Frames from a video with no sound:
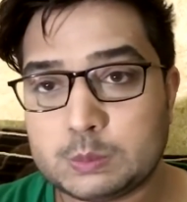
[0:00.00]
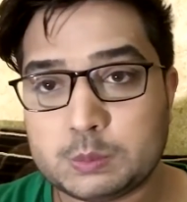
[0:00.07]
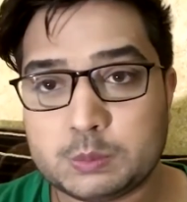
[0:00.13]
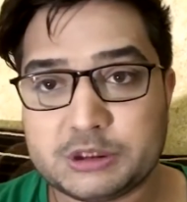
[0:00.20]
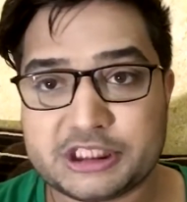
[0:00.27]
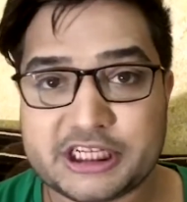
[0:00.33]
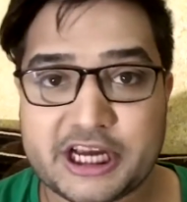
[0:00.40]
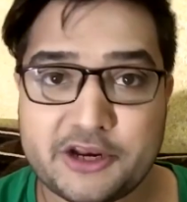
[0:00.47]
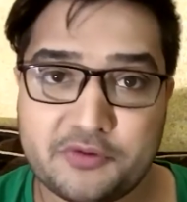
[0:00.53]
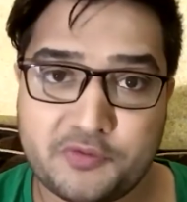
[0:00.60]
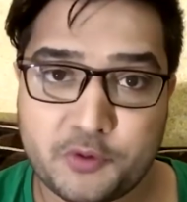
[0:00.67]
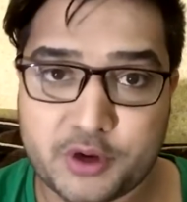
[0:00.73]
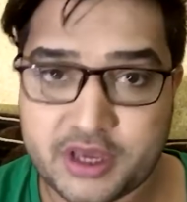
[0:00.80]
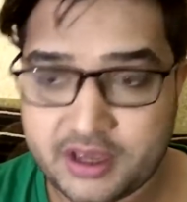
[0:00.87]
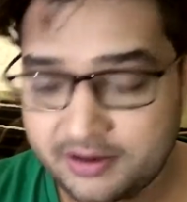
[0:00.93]
which are kind of
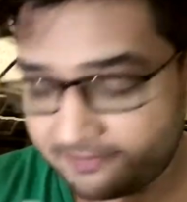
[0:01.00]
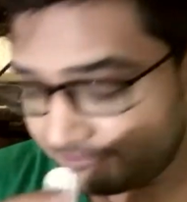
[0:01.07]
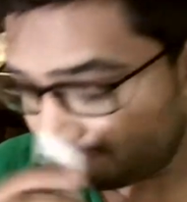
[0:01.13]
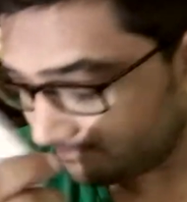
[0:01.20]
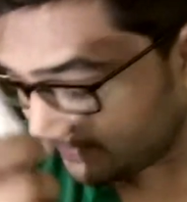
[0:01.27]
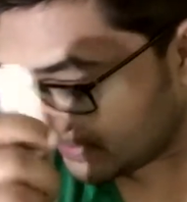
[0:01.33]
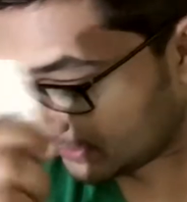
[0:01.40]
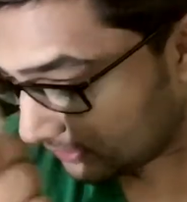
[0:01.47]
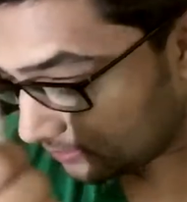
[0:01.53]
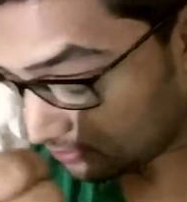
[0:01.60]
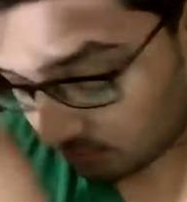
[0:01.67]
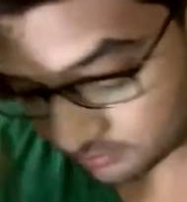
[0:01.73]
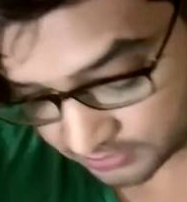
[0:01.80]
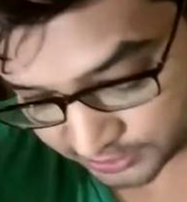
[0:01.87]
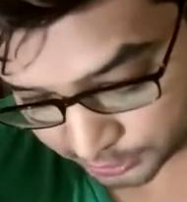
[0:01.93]
okay.
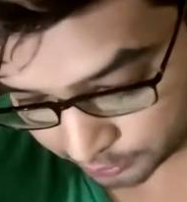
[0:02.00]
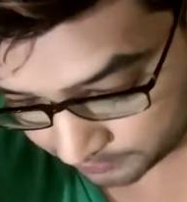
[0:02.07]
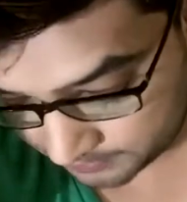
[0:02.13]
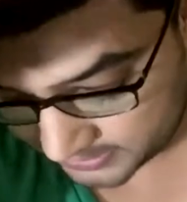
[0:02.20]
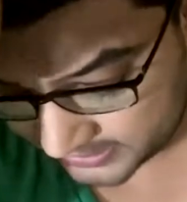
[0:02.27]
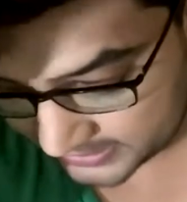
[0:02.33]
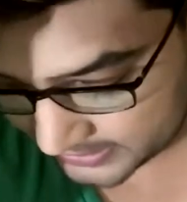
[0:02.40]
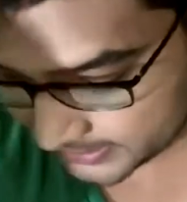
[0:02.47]
So this is